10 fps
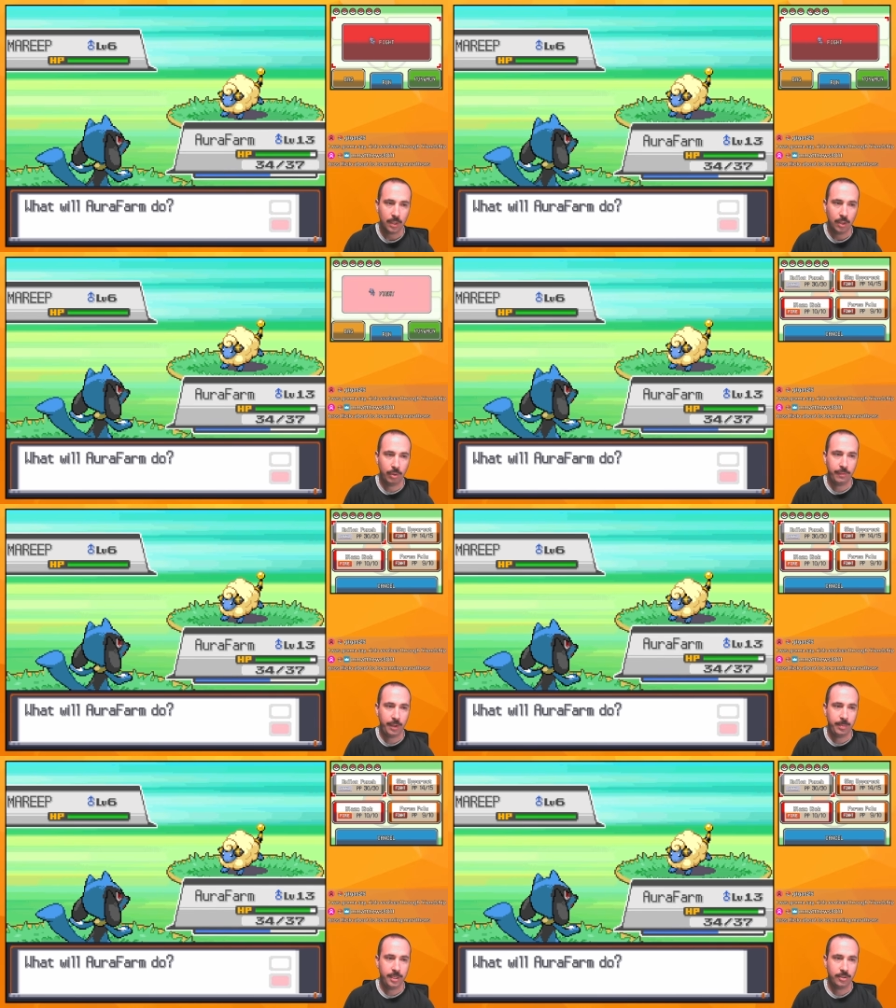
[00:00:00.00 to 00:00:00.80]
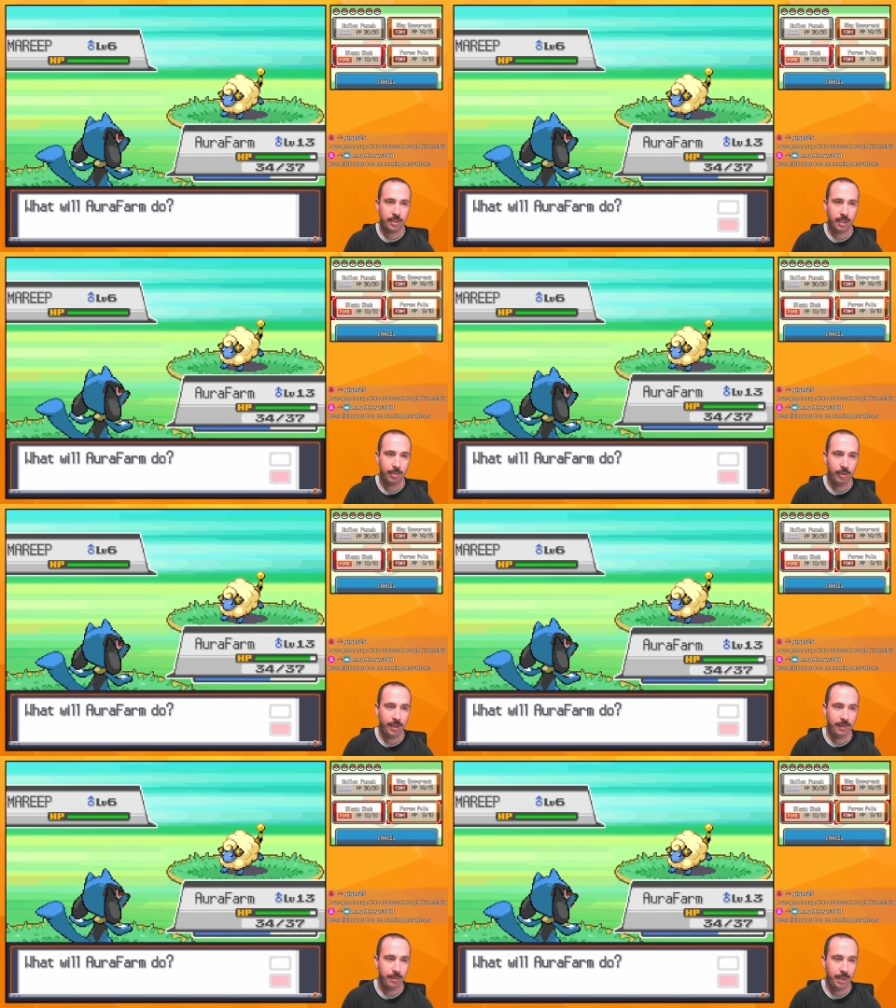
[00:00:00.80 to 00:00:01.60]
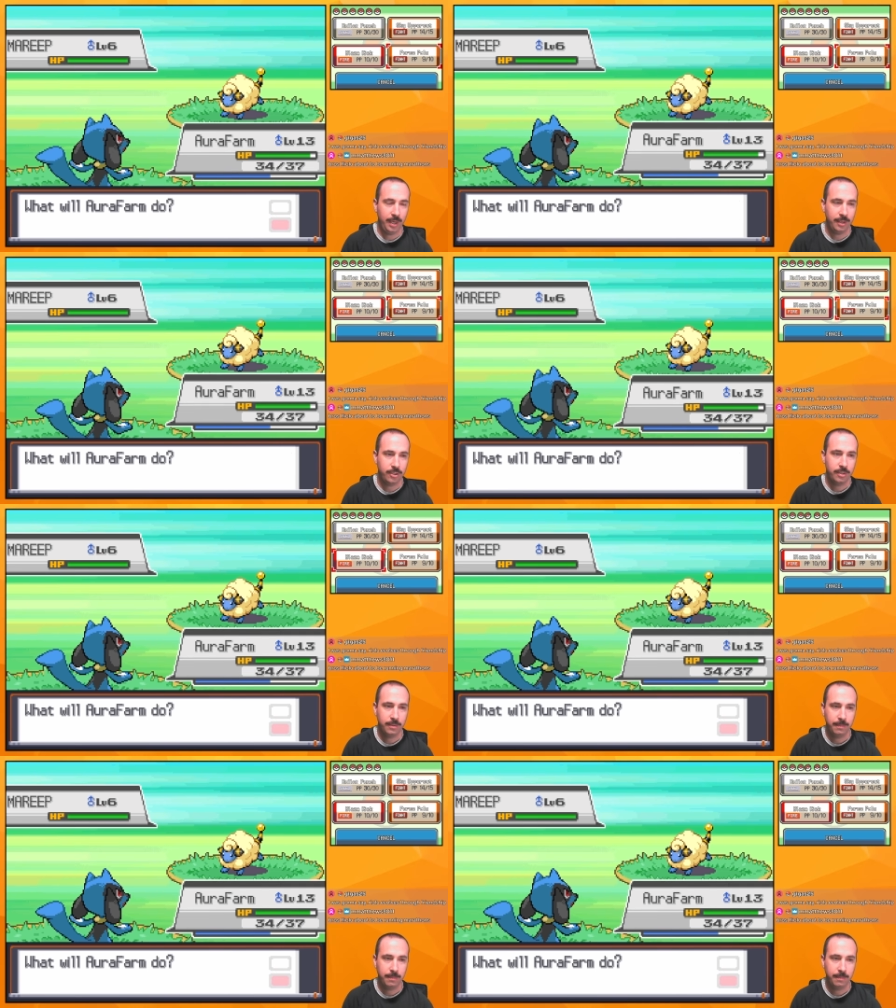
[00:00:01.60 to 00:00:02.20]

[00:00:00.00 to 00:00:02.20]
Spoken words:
or if they potentially like both have to match.